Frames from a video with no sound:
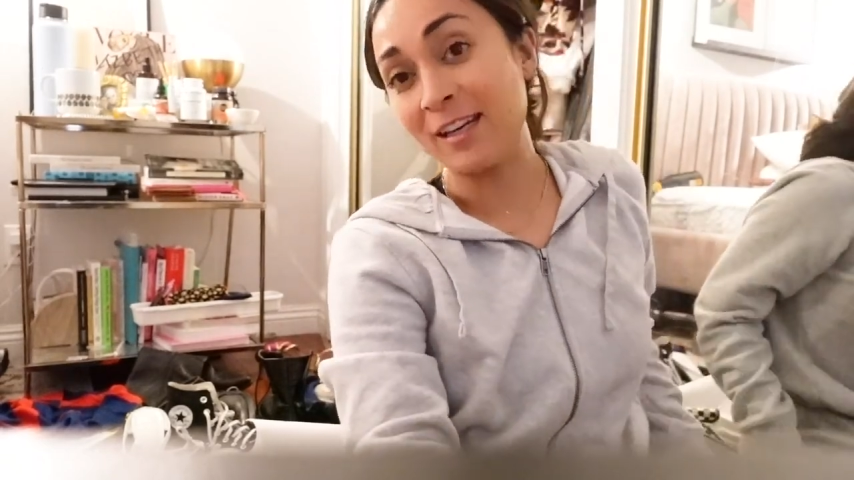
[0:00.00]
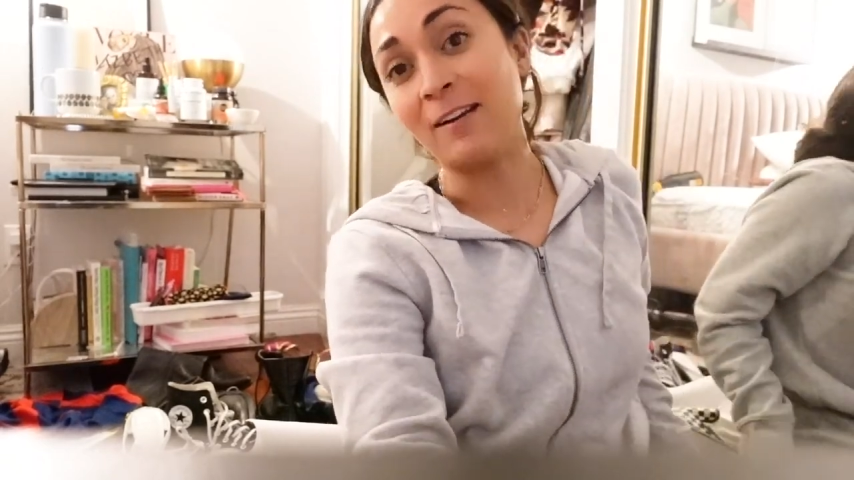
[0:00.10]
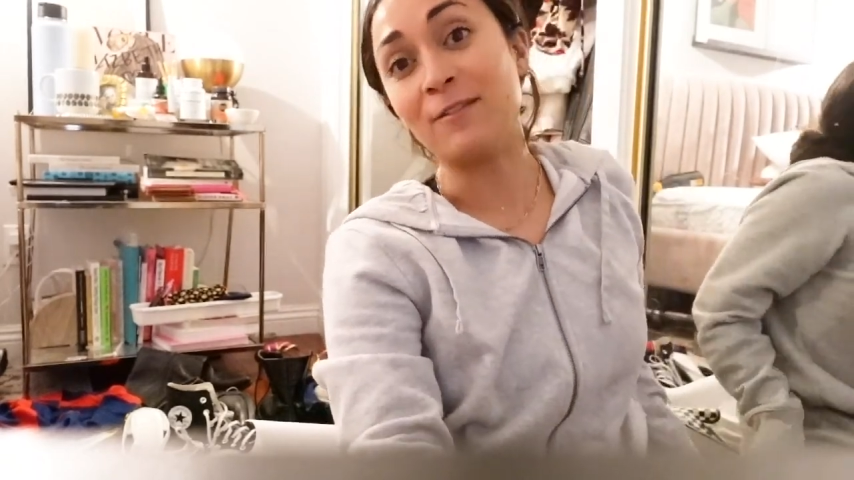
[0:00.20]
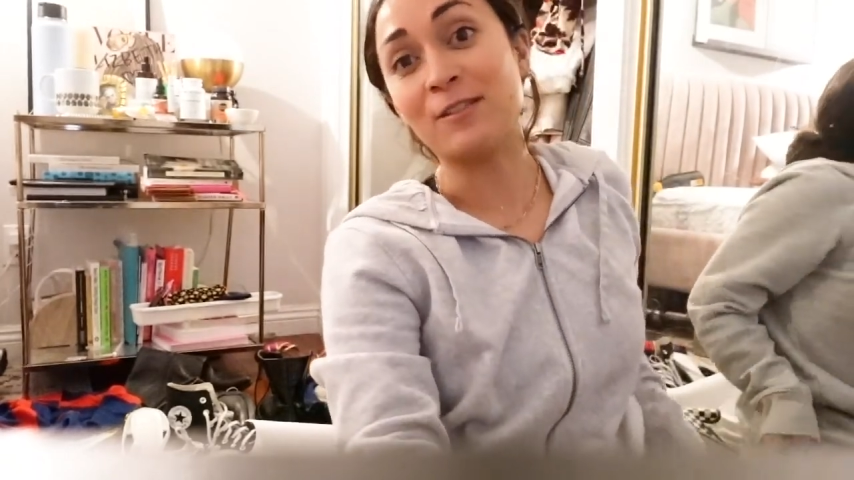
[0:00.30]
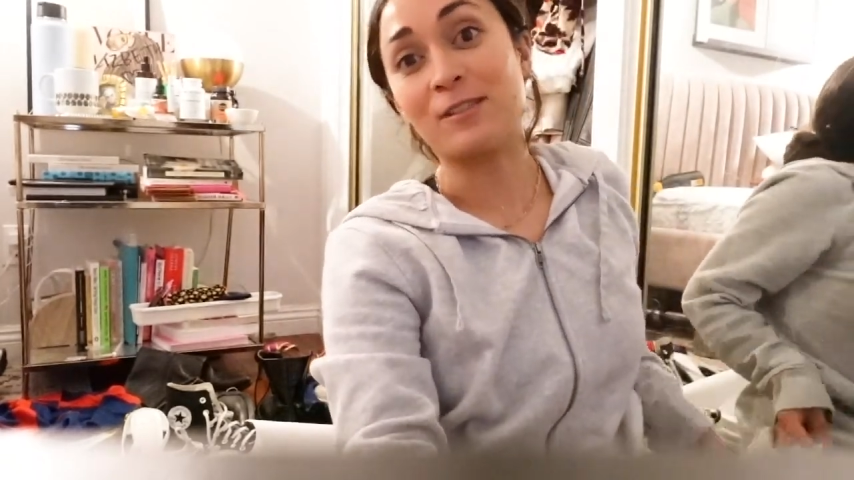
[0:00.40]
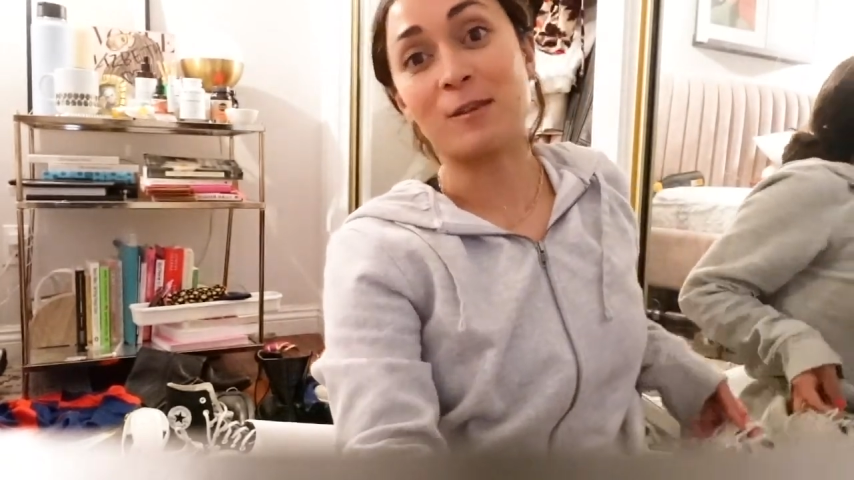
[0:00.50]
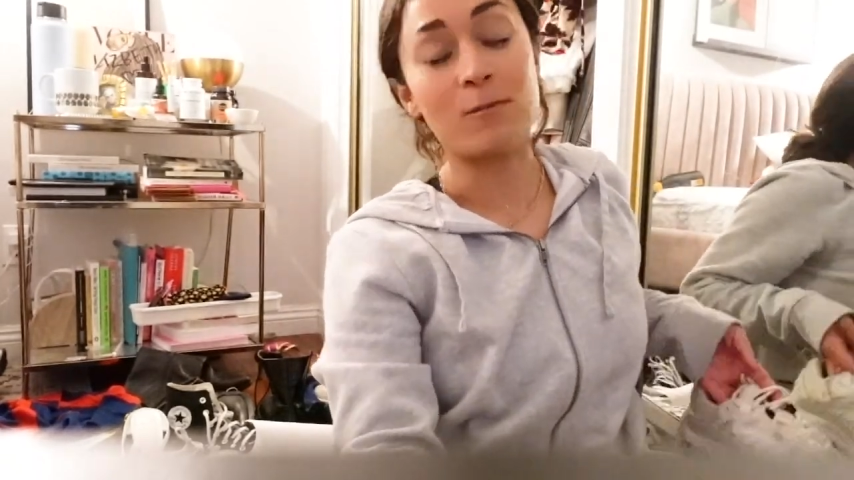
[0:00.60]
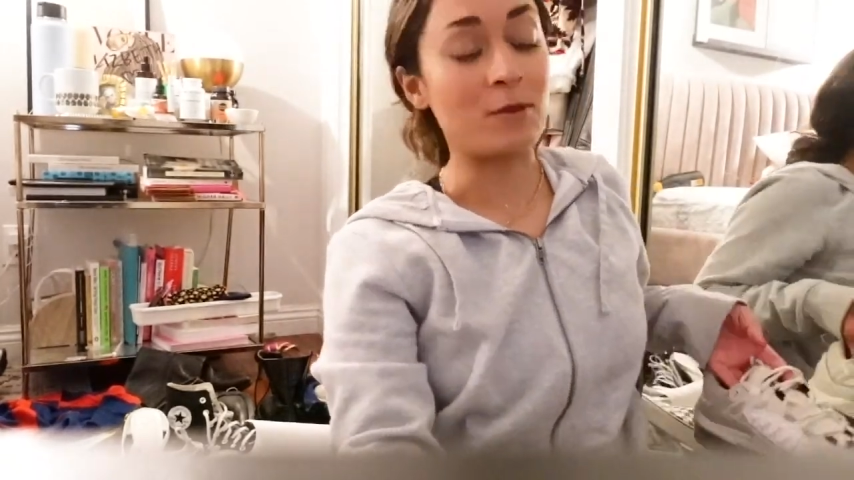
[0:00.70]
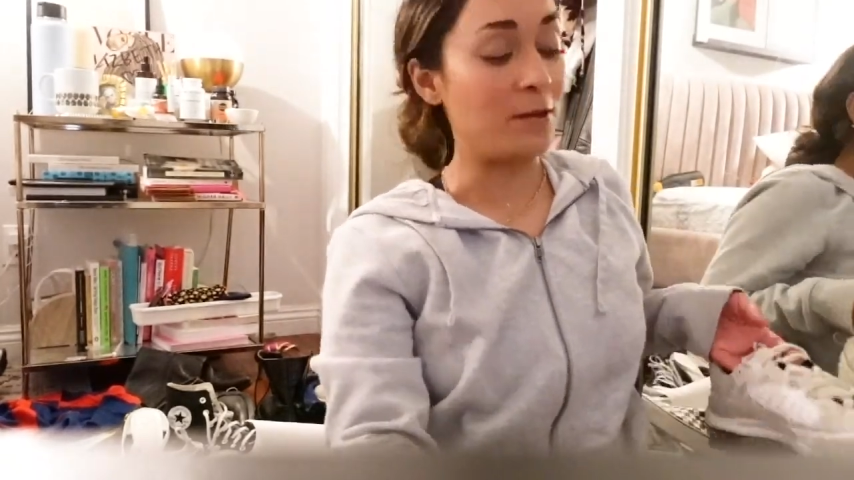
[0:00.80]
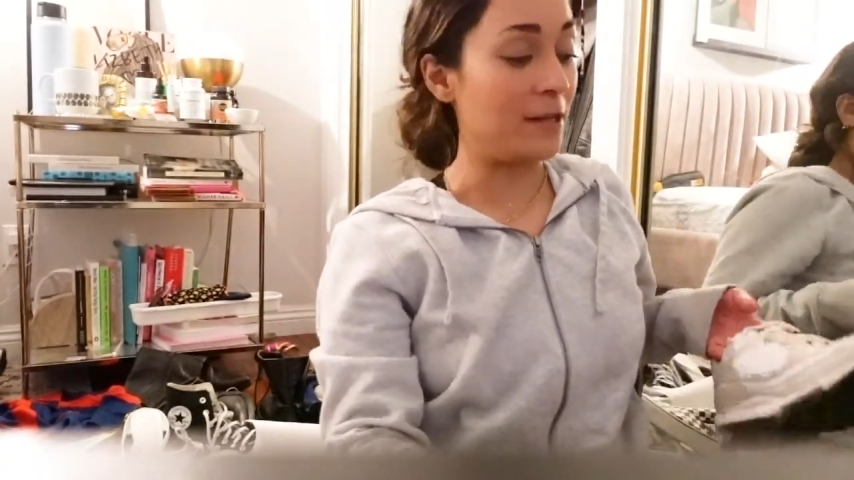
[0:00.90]
I feel so
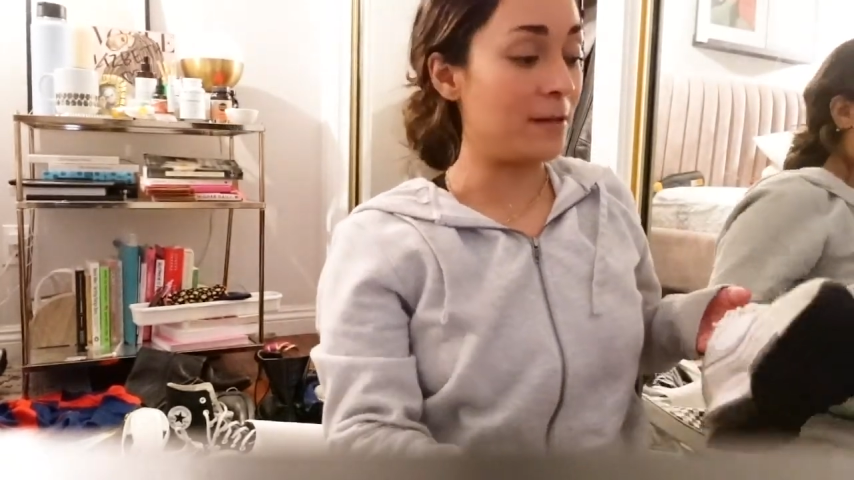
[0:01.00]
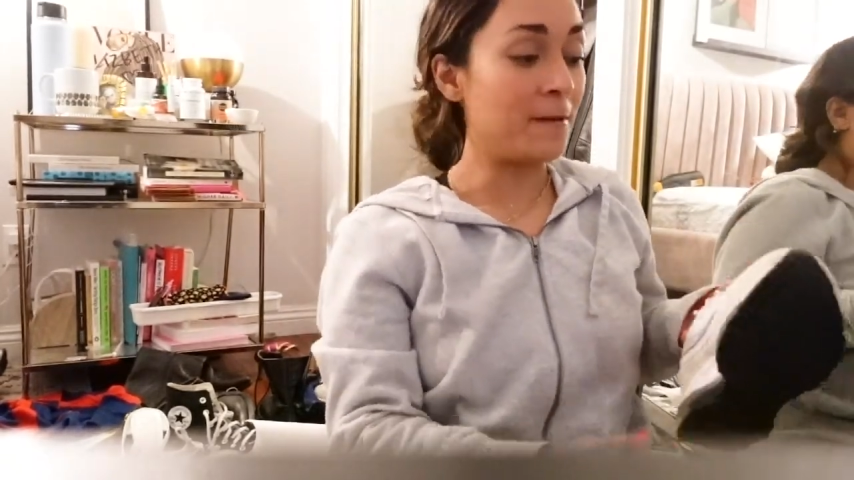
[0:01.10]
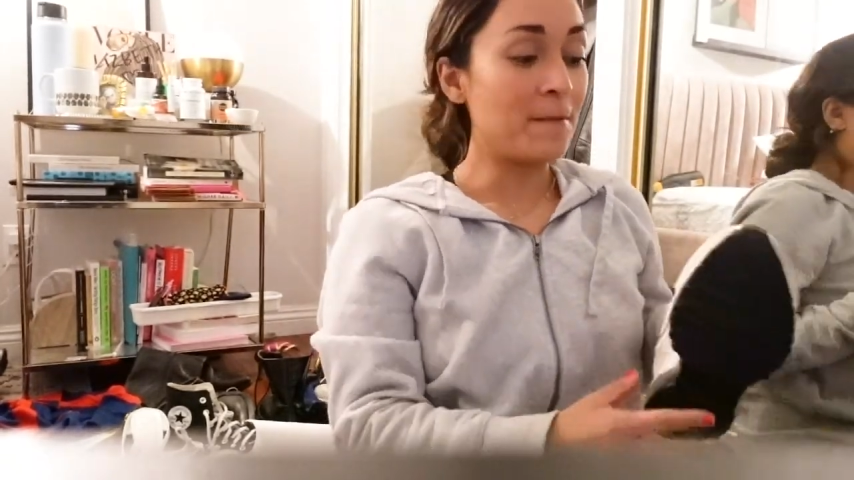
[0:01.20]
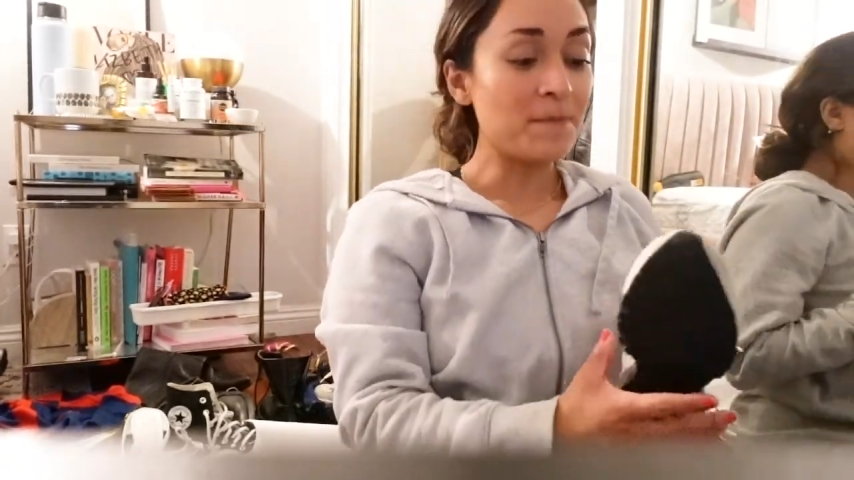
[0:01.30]
bloated.